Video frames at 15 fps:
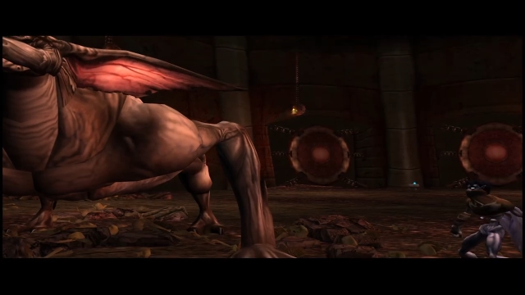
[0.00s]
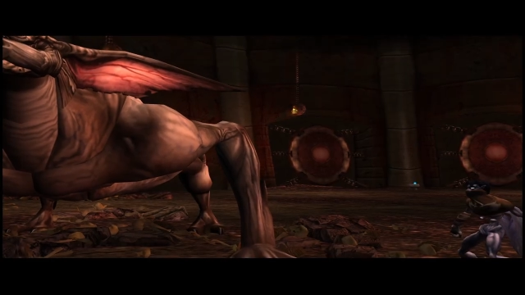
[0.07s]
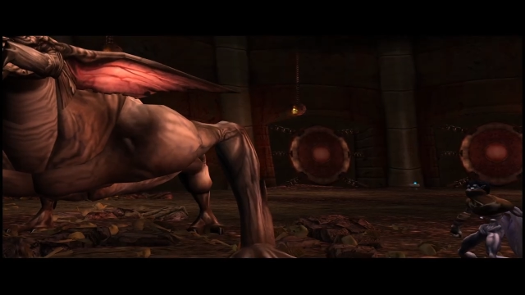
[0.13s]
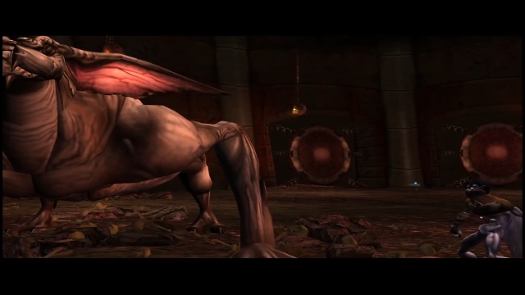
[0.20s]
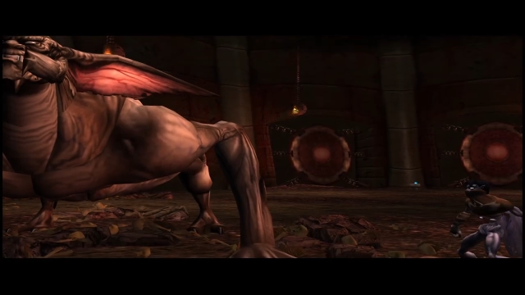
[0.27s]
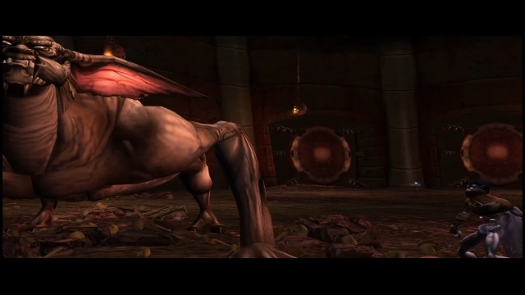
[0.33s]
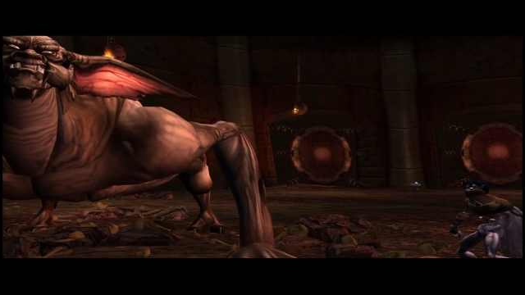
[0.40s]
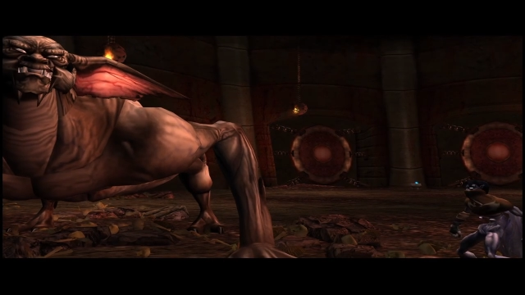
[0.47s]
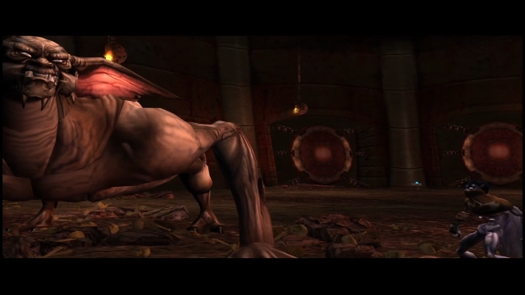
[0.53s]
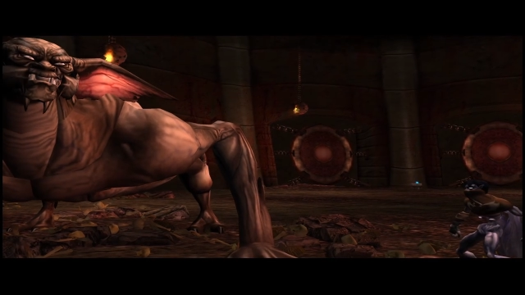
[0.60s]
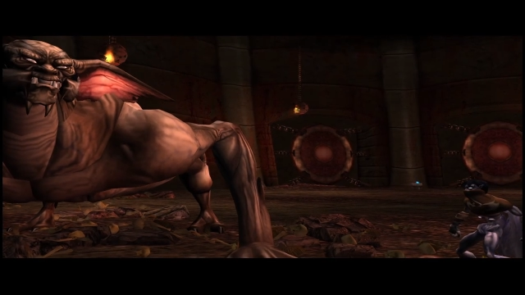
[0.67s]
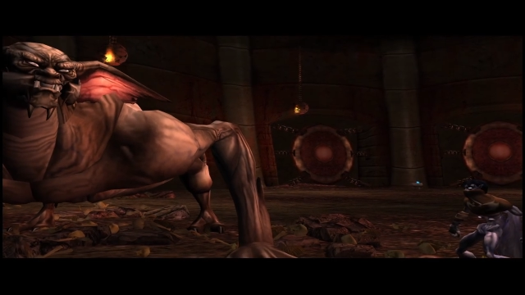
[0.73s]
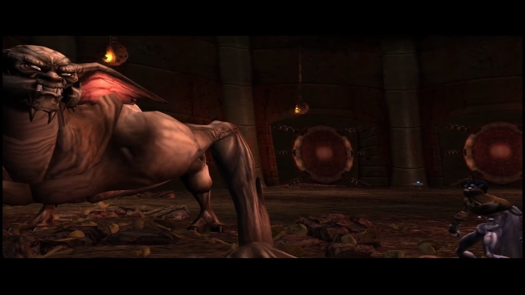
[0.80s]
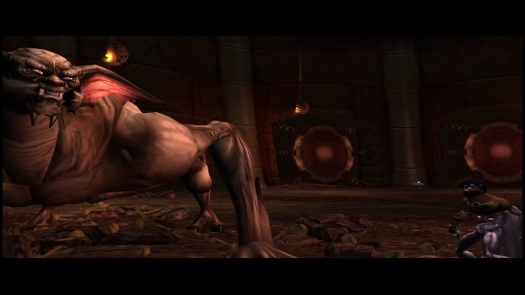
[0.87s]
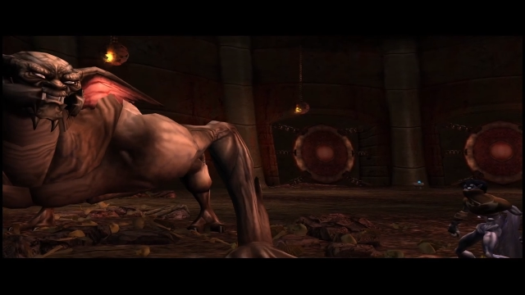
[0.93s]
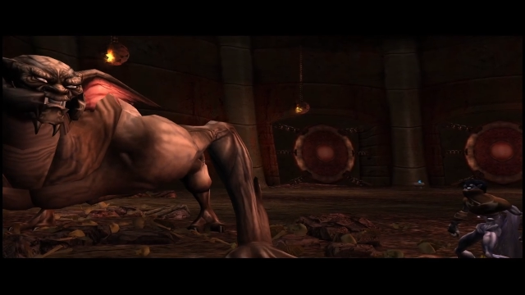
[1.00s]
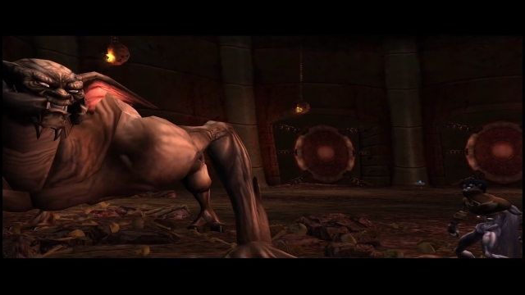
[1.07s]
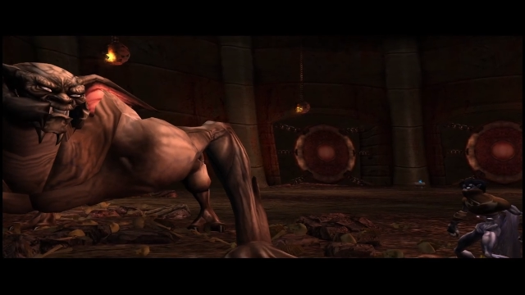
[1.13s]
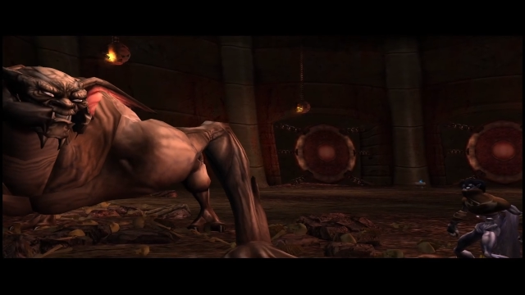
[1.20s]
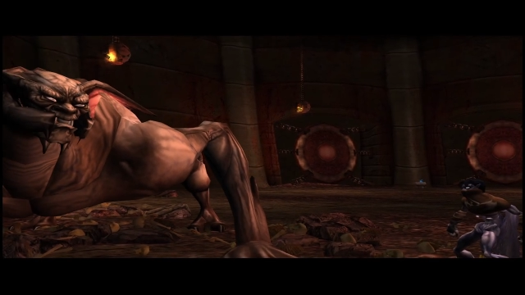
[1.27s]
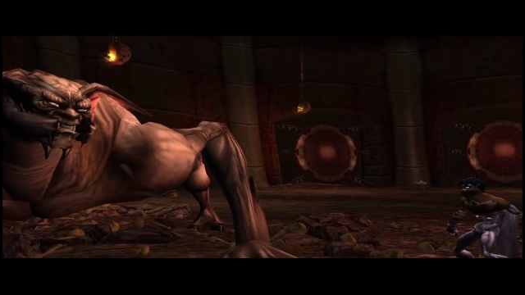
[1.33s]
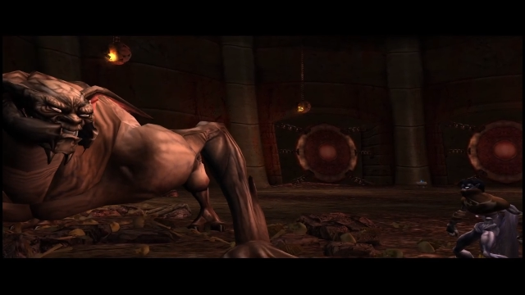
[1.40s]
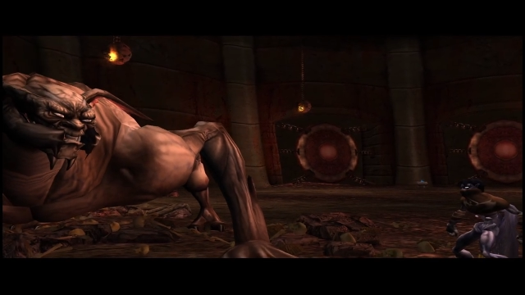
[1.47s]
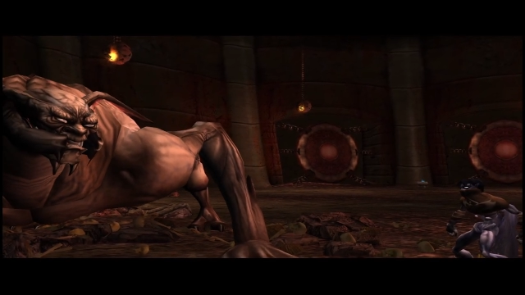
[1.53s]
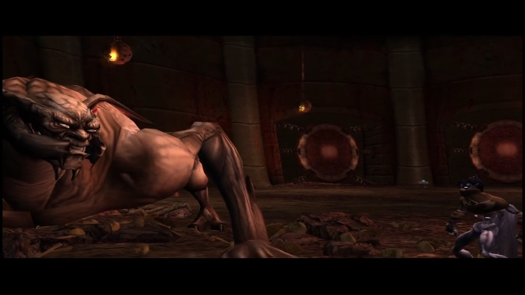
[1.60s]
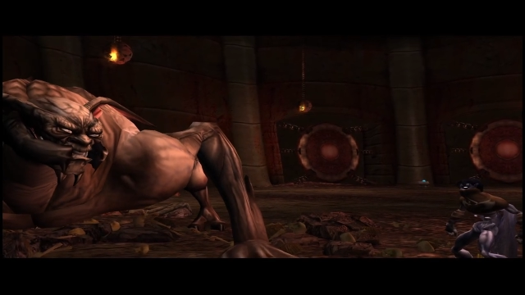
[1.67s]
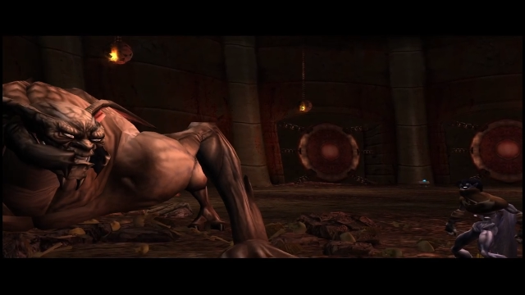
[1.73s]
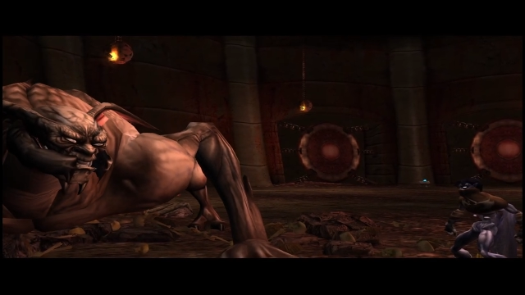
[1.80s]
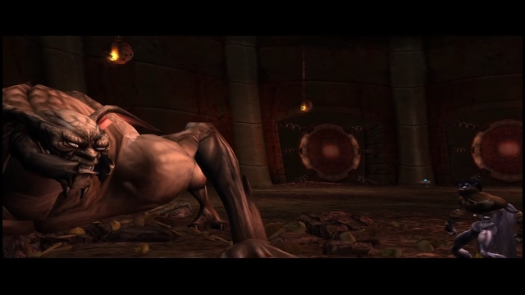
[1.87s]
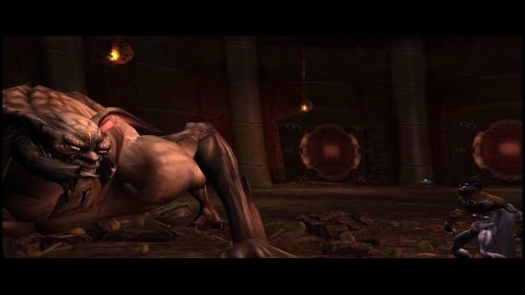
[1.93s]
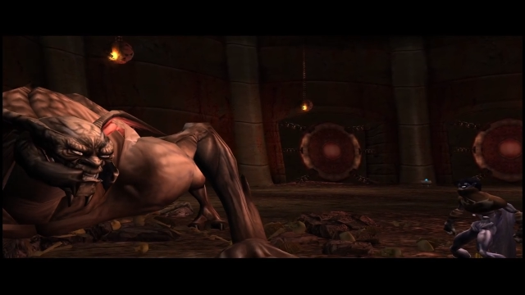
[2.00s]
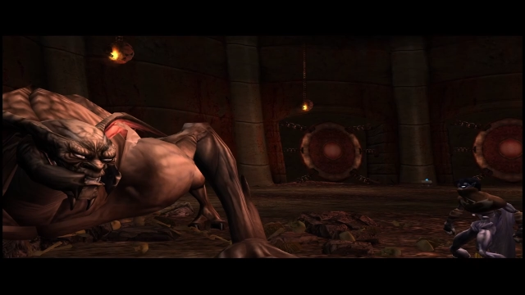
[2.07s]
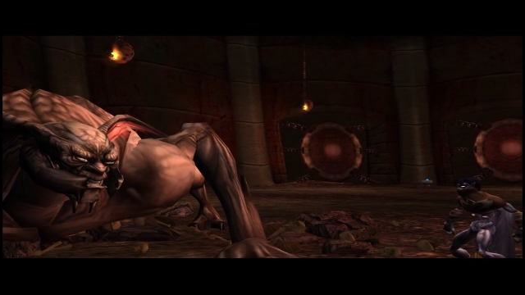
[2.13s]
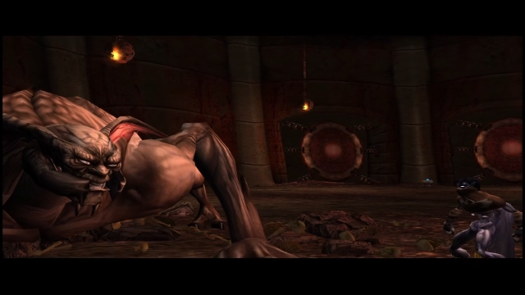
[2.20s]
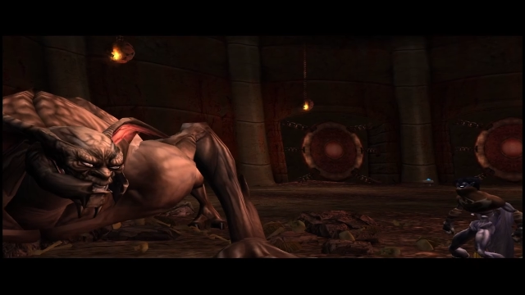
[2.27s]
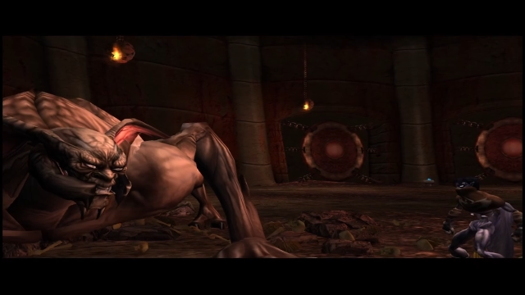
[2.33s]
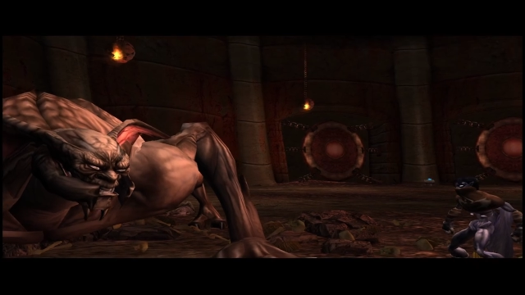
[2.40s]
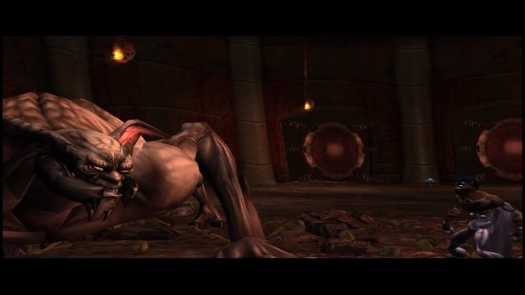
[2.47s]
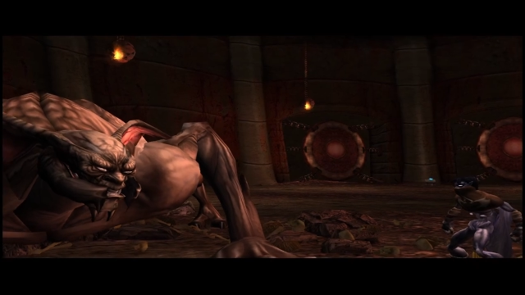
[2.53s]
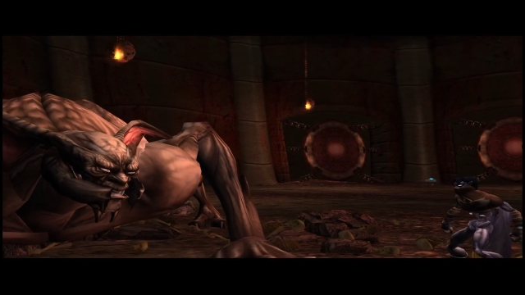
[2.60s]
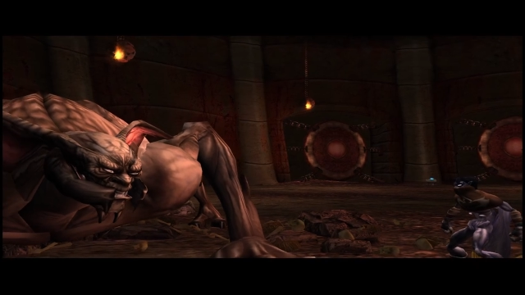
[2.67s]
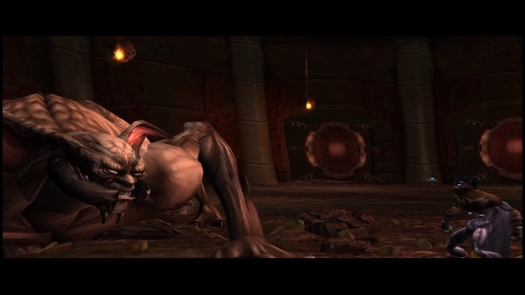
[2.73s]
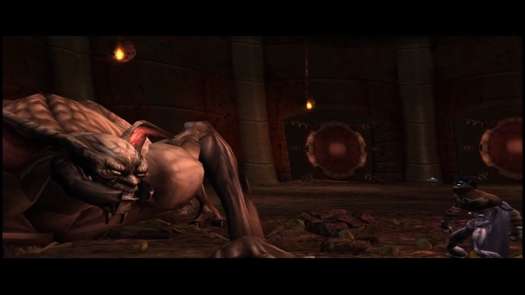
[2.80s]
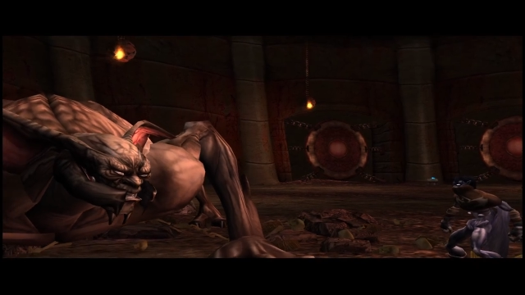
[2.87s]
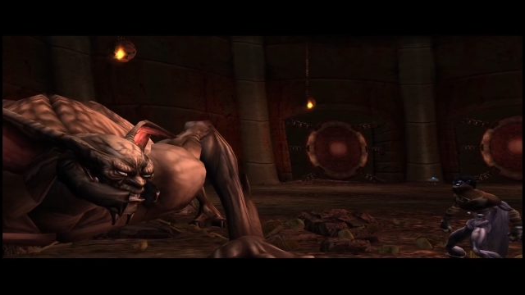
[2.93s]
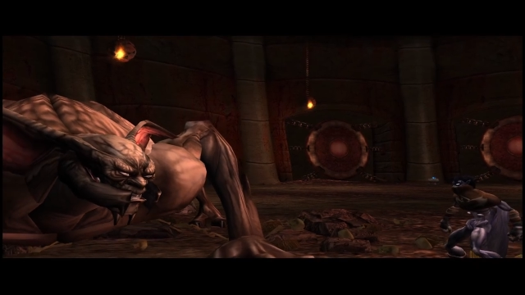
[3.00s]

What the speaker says: [unreadable: no face in view]